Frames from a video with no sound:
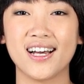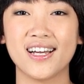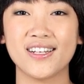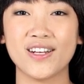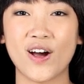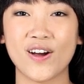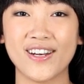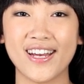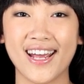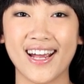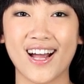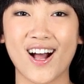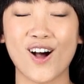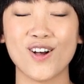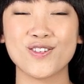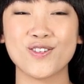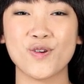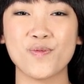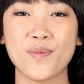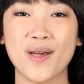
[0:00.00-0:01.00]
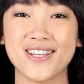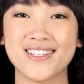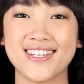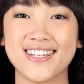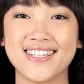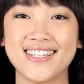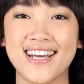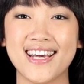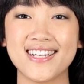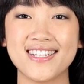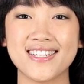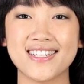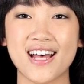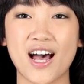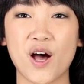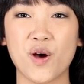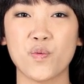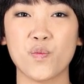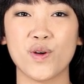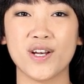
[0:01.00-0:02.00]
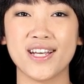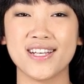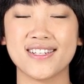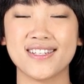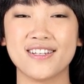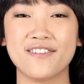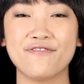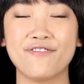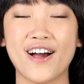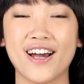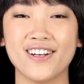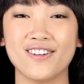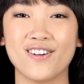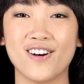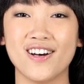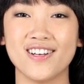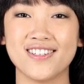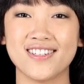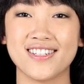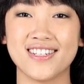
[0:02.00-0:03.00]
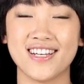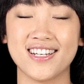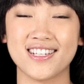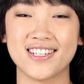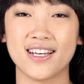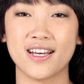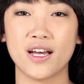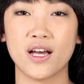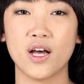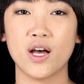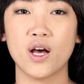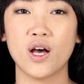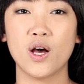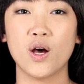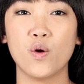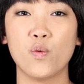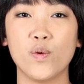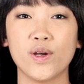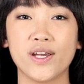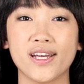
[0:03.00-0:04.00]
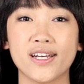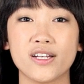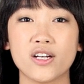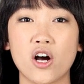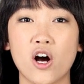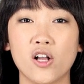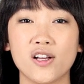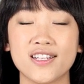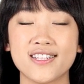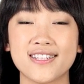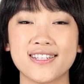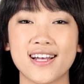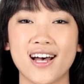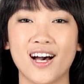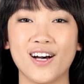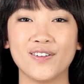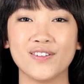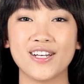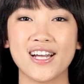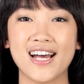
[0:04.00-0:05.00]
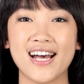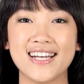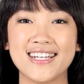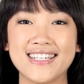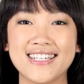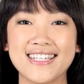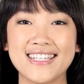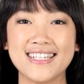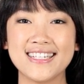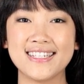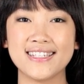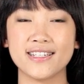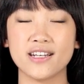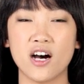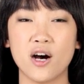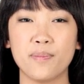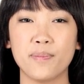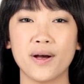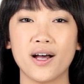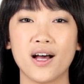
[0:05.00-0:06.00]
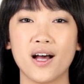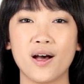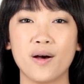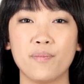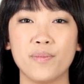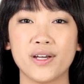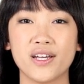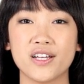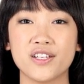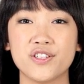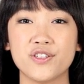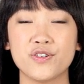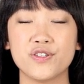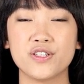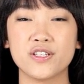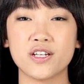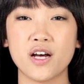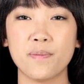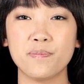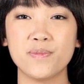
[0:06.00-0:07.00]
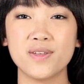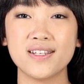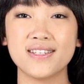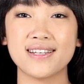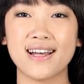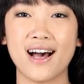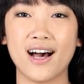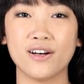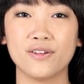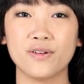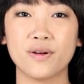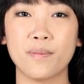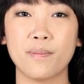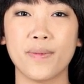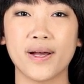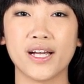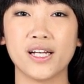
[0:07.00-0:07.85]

Daaw dèk also makes a dead sound when it's the final consonant. We can call its sound a T stop because you stop the sound by